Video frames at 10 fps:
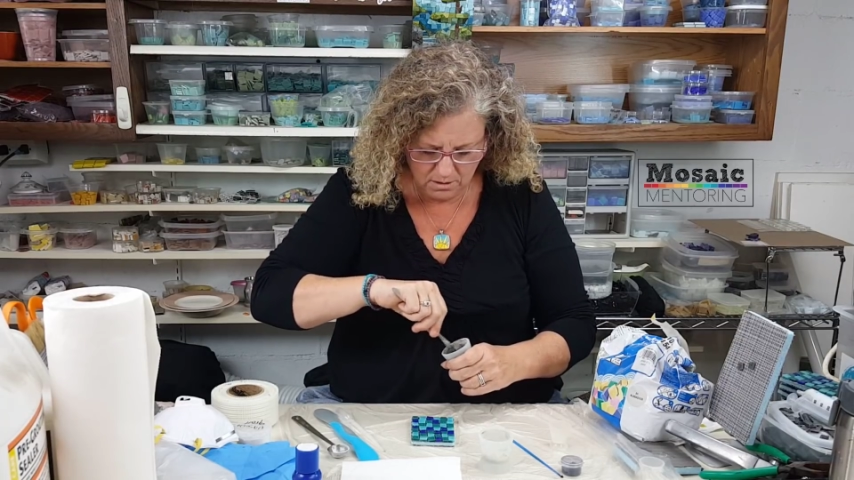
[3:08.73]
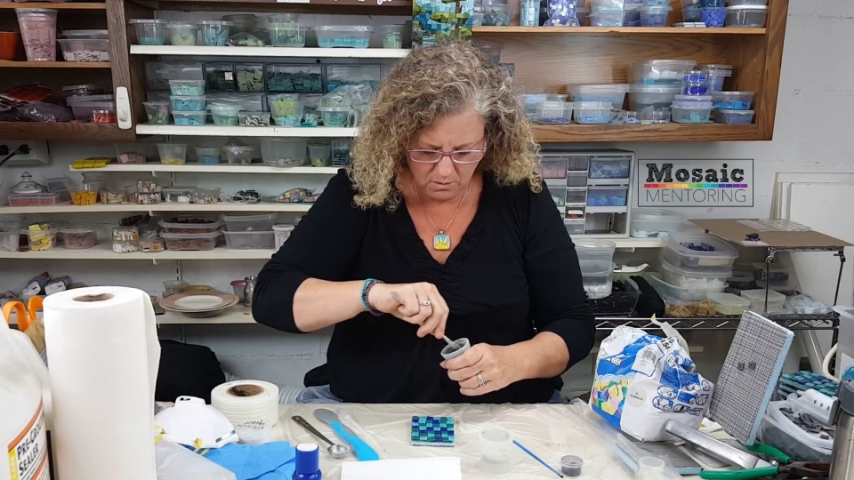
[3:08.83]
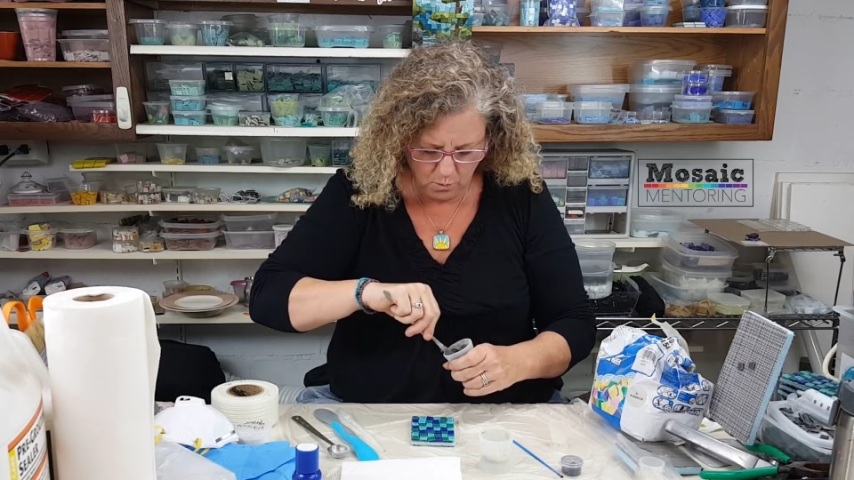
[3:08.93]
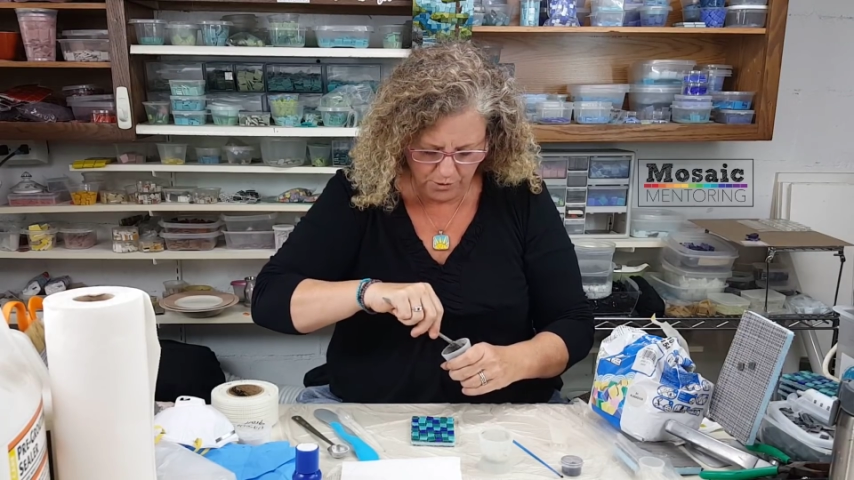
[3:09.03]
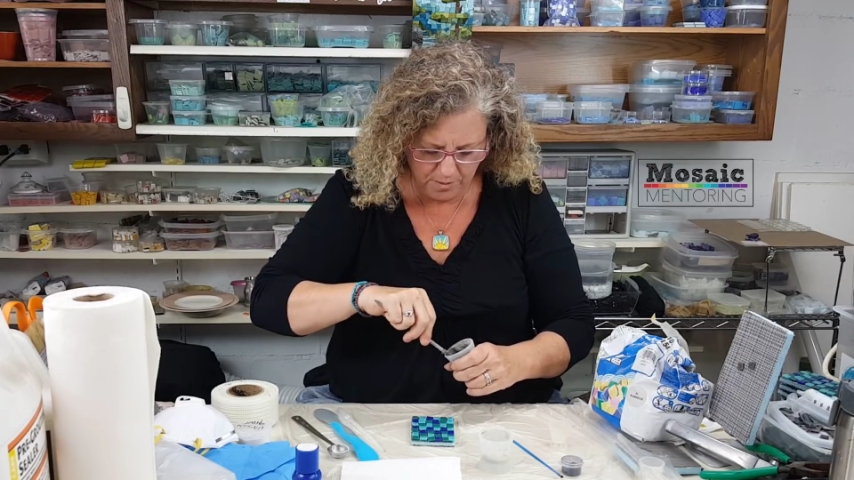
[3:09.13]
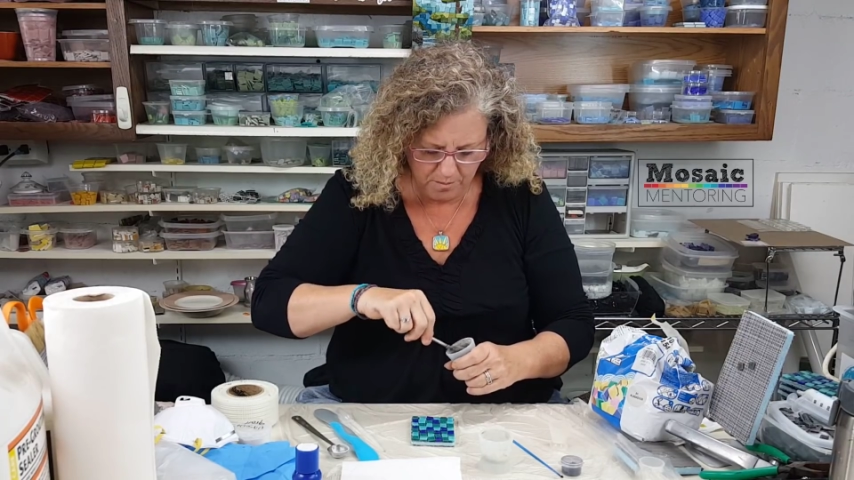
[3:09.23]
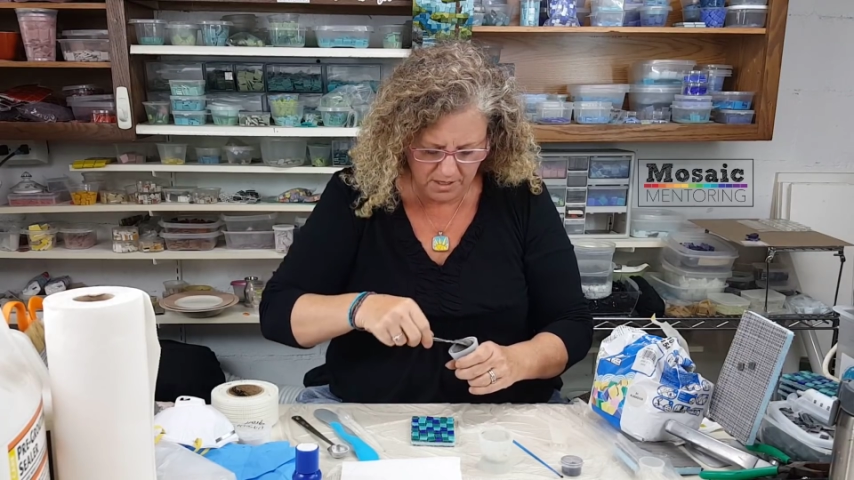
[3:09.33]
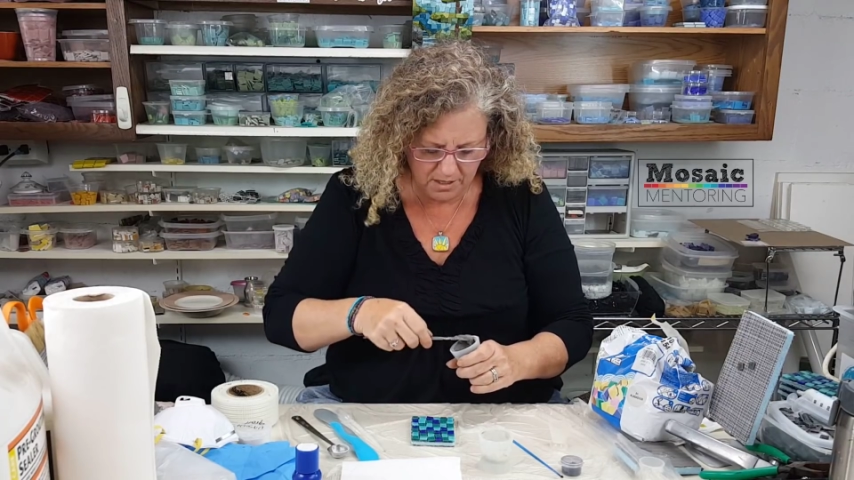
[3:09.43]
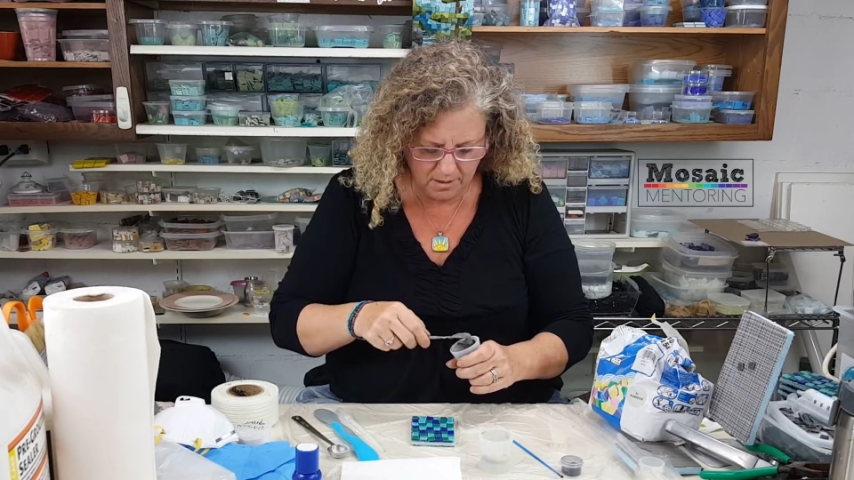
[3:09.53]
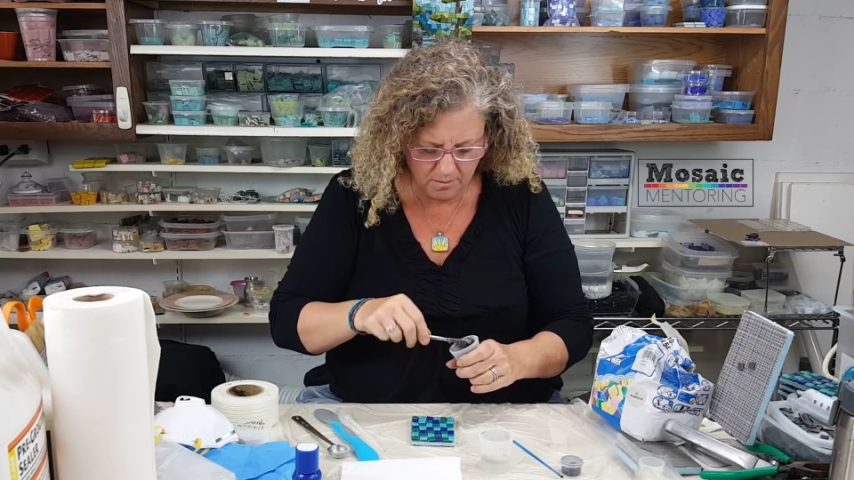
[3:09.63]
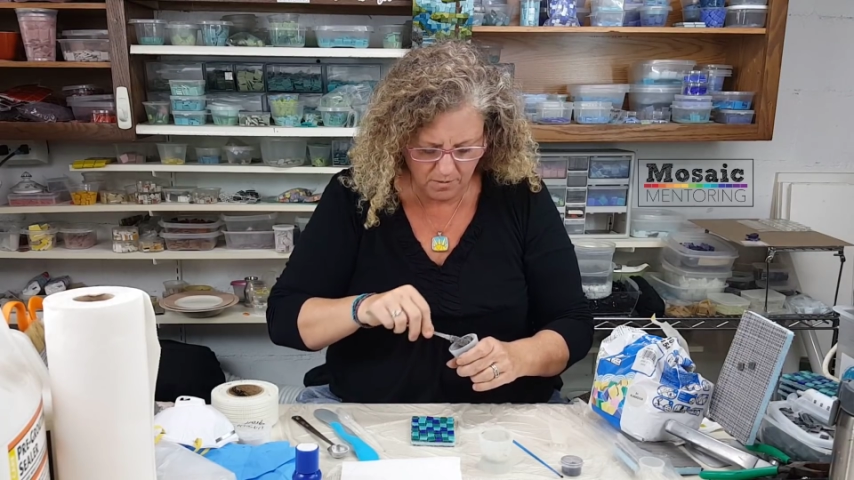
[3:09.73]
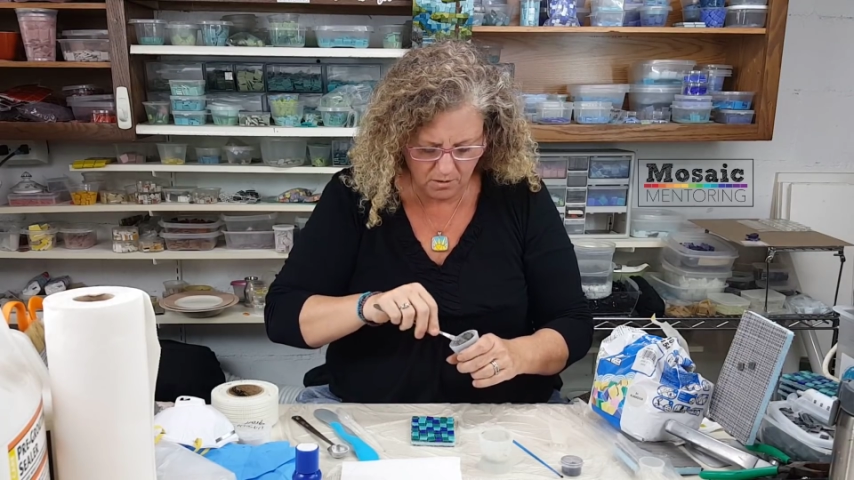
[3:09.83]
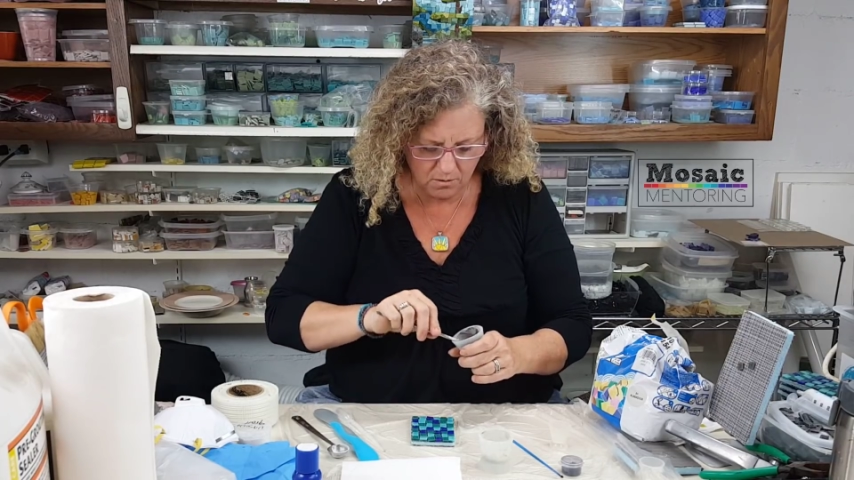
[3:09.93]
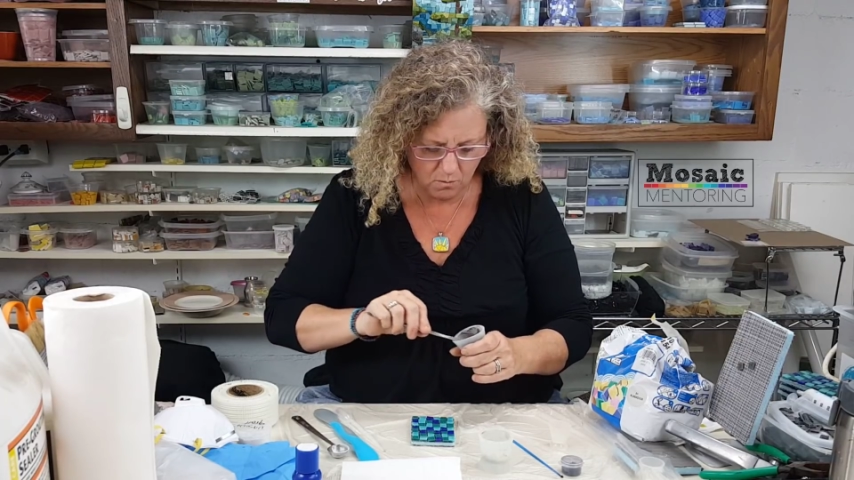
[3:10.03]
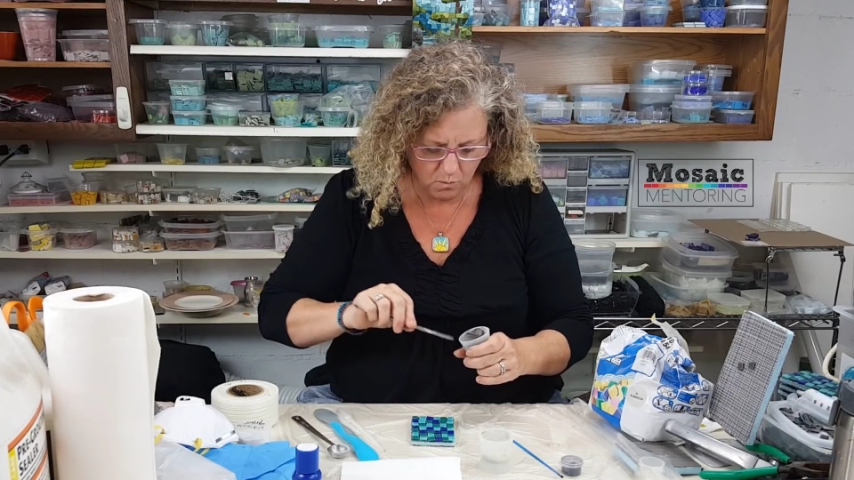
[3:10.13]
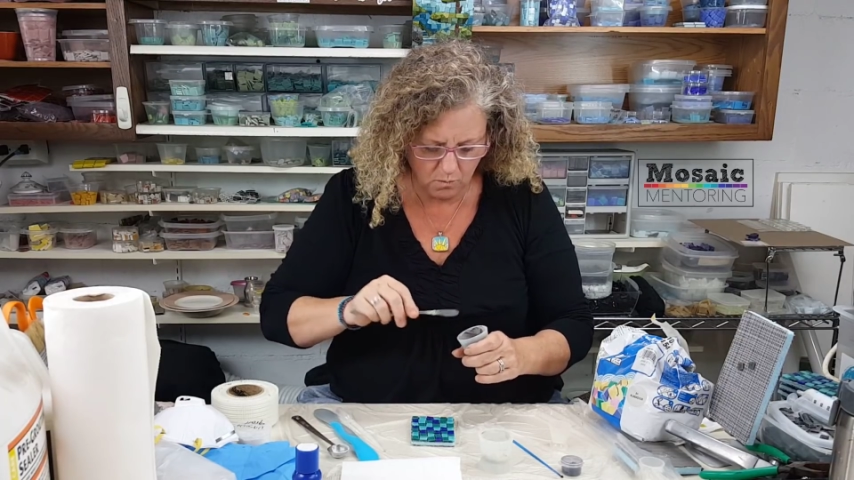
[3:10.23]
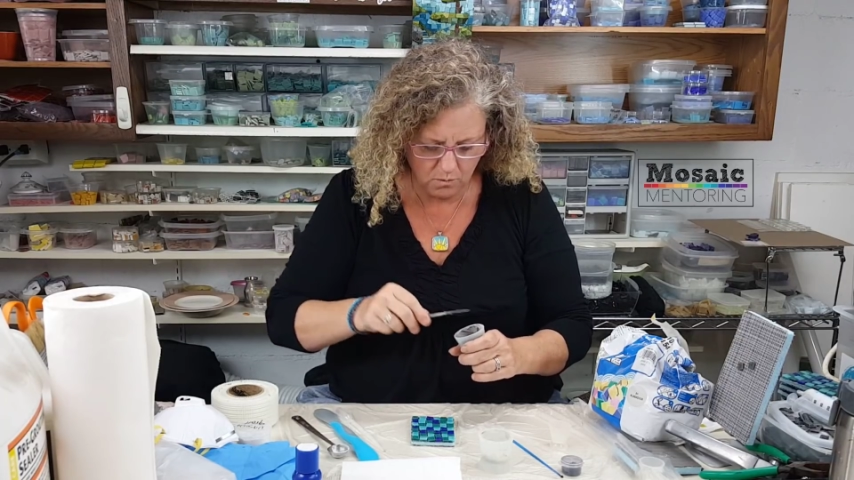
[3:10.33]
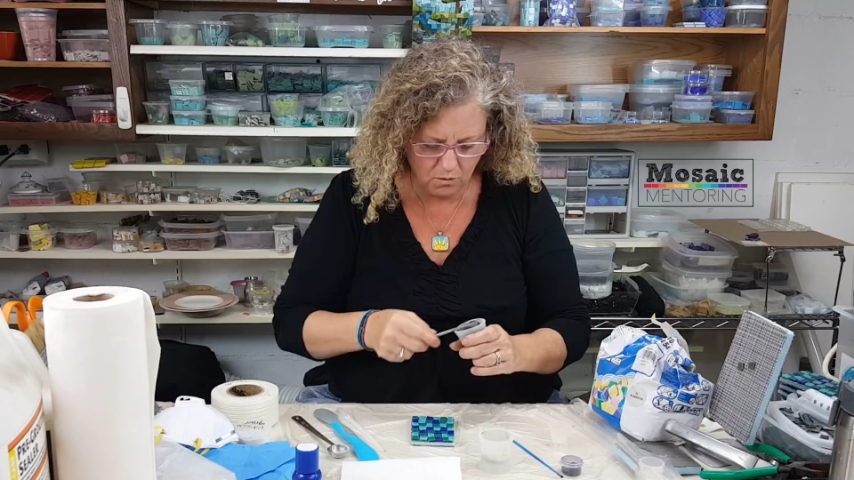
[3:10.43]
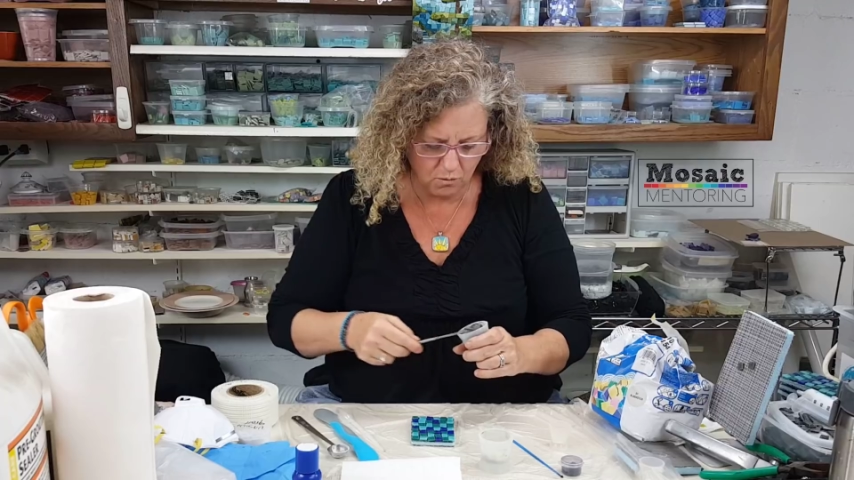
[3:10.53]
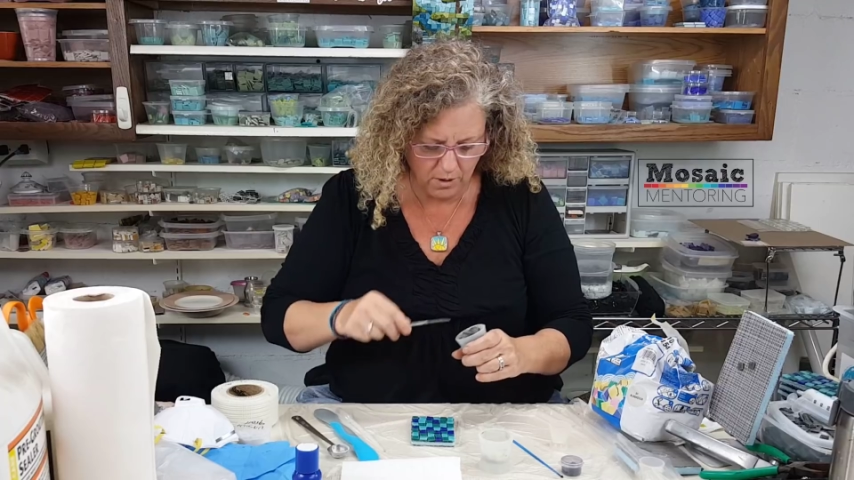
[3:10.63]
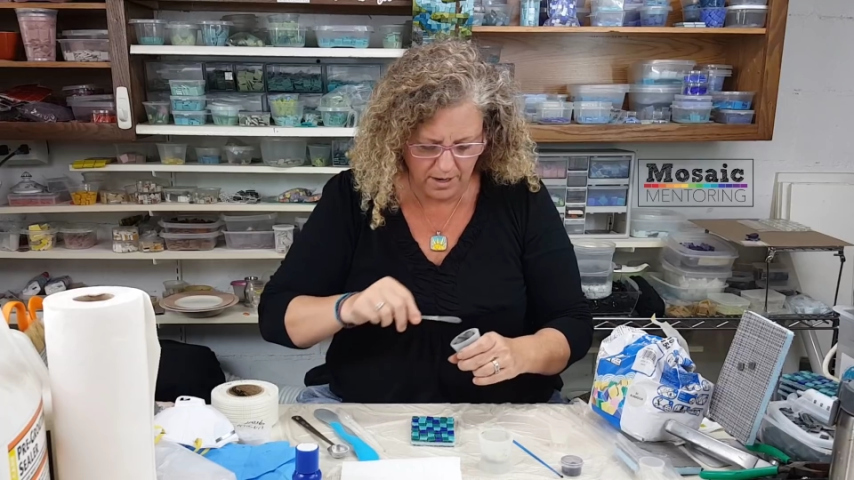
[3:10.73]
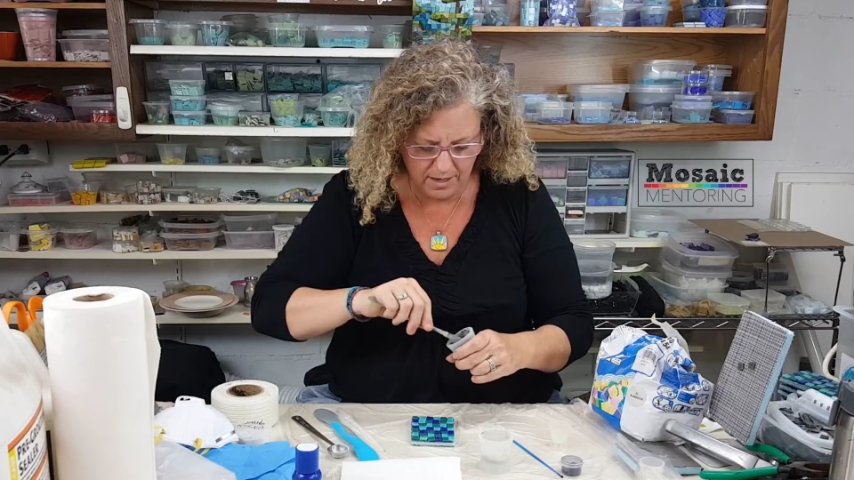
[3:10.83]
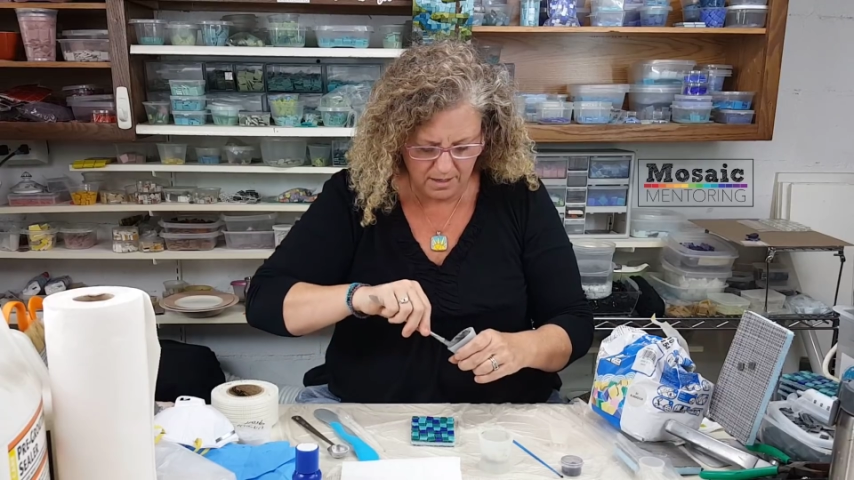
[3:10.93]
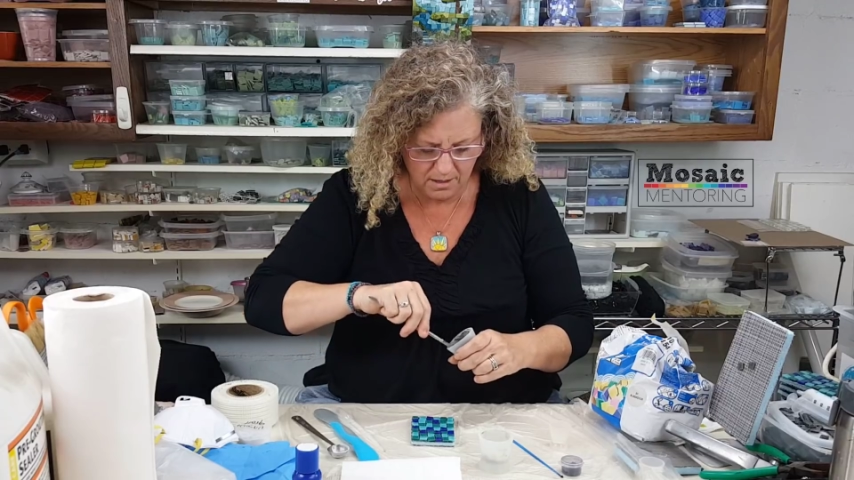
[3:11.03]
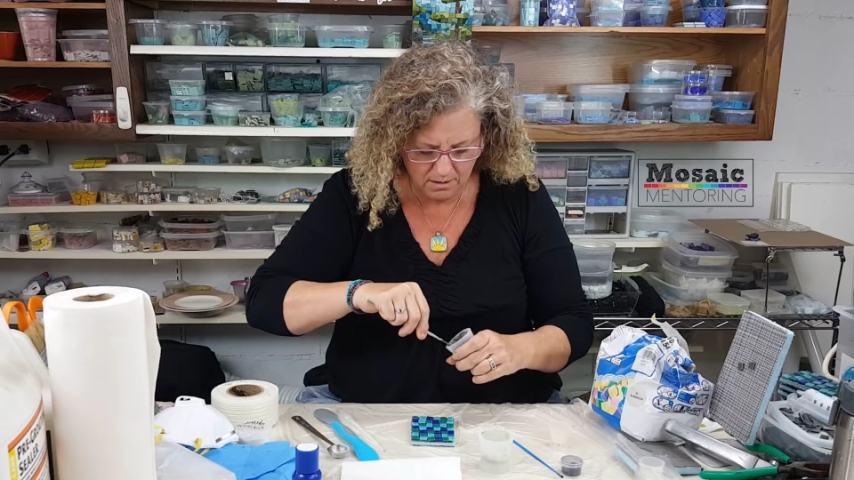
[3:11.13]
with the medium gray